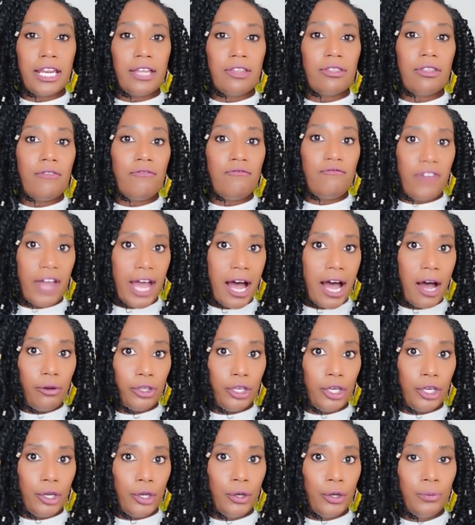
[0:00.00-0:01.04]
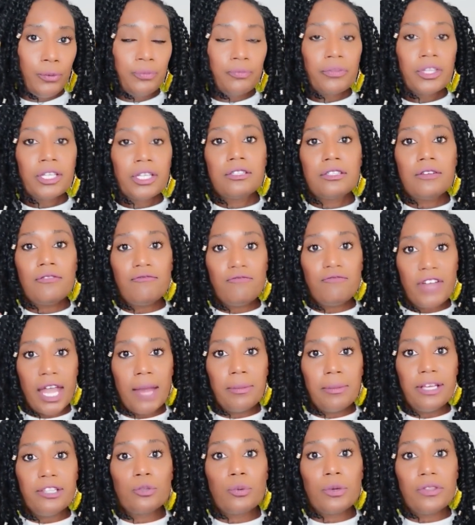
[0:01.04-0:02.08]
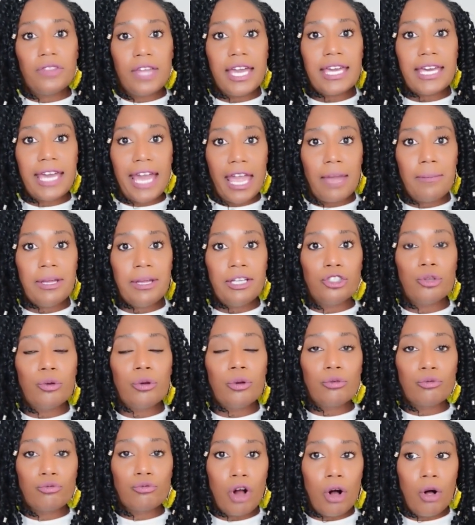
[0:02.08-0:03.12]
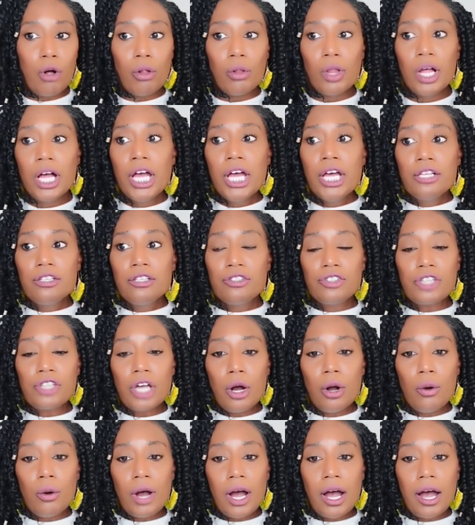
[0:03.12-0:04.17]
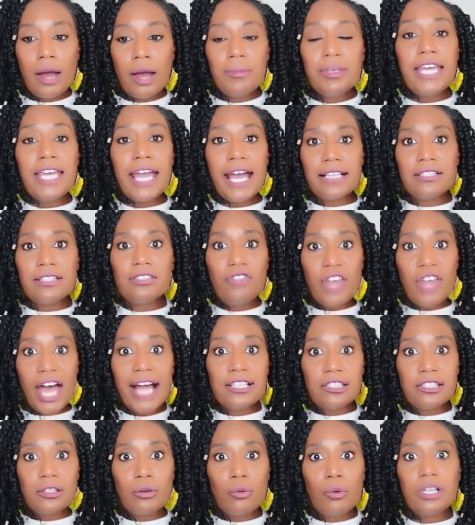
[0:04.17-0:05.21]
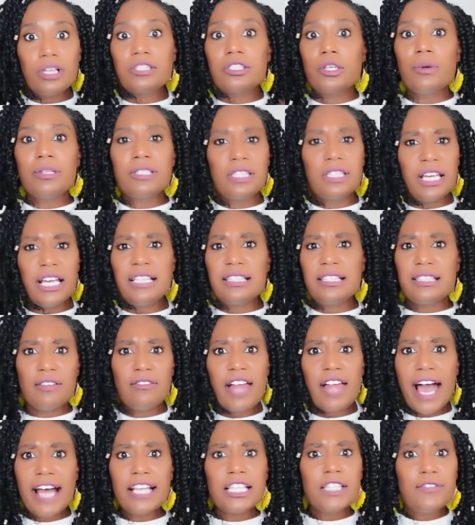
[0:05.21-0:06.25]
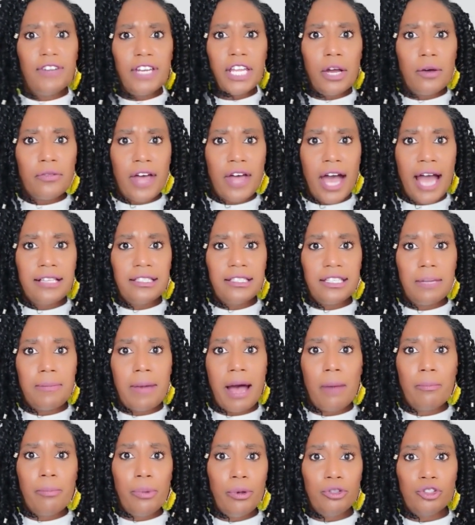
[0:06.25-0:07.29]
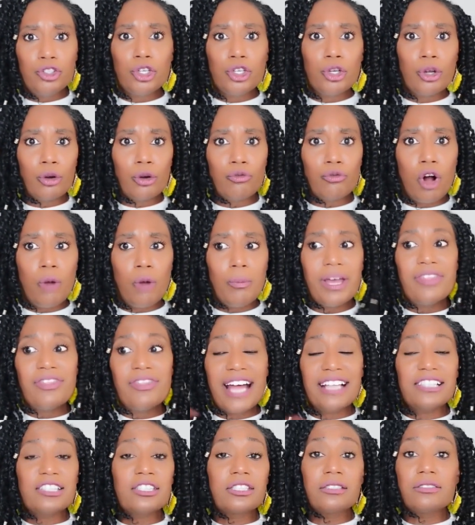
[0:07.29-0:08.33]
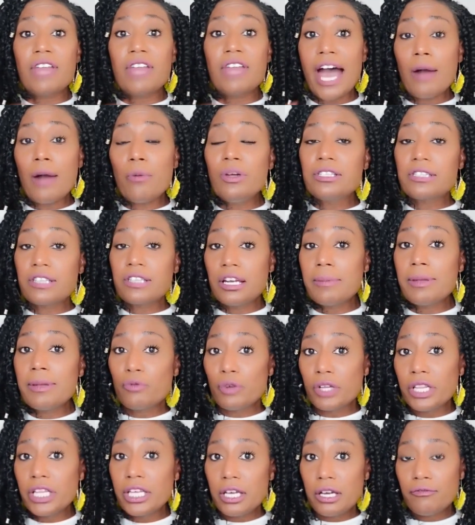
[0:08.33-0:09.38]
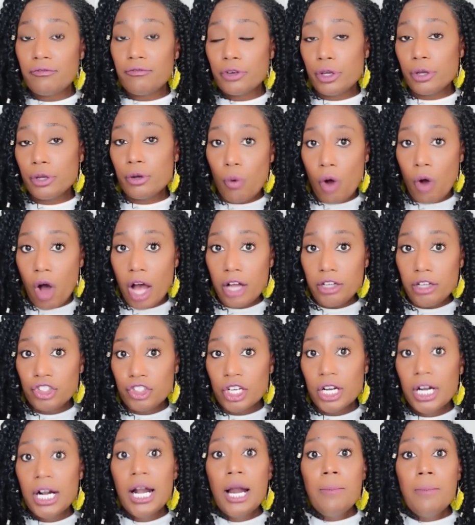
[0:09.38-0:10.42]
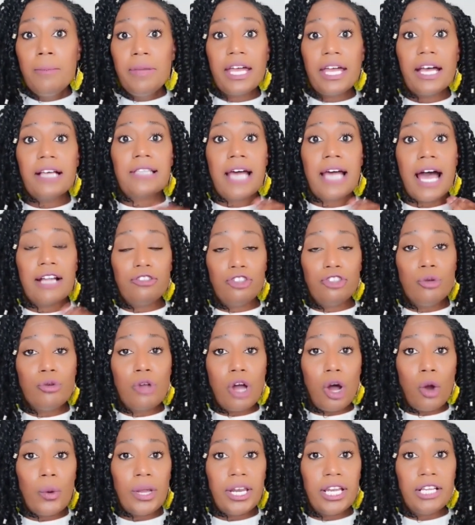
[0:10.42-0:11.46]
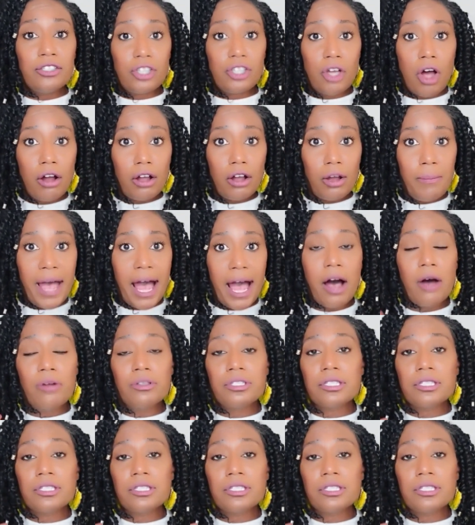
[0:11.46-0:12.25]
the value to families when they came in to enroll. So yes, that's the one. So it's the last video that I did about boosting your enrollment. That one's going to be really good for you to watch, because I do go in and talk about